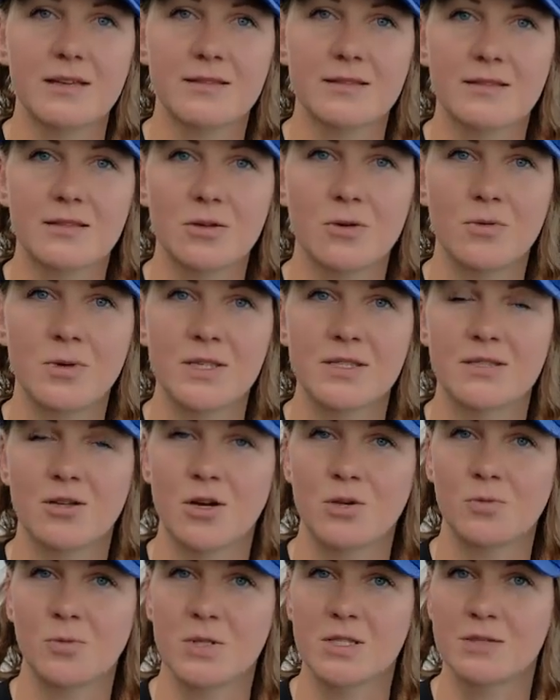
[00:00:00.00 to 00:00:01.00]
So we
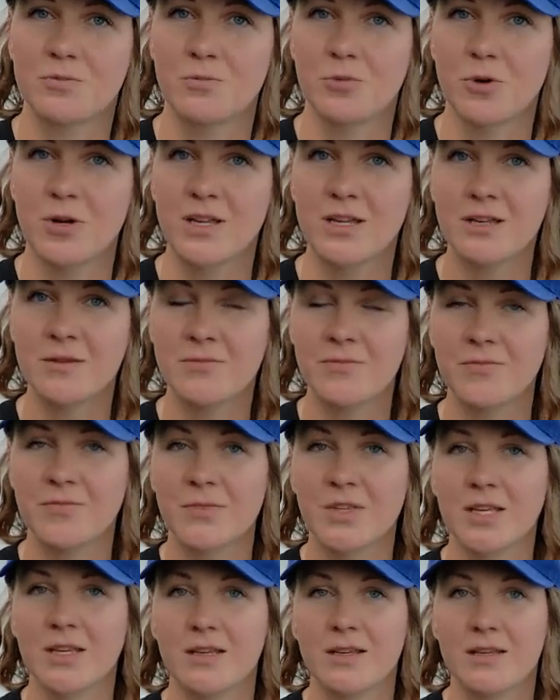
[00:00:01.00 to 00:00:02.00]
start with spring.
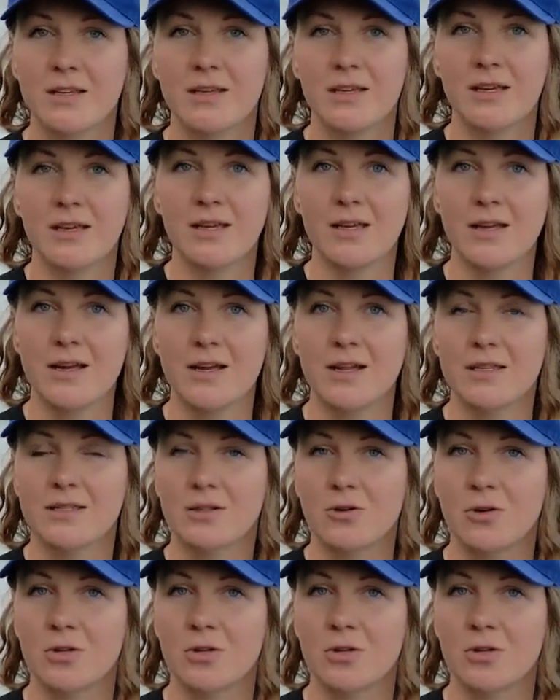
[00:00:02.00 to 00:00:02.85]
It's